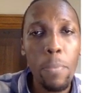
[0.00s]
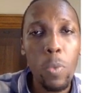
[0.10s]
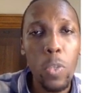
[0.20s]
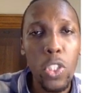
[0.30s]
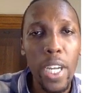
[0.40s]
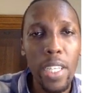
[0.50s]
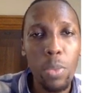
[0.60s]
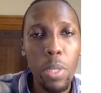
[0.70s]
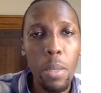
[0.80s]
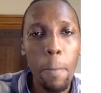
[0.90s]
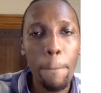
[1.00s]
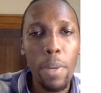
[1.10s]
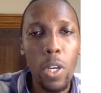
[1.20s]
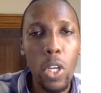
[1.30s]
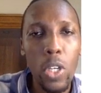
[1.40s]
which has been
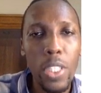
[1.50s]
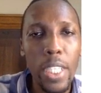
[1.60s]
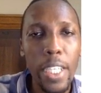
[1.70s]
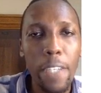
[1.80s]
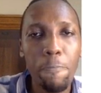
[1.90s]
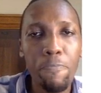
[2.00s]
plotted.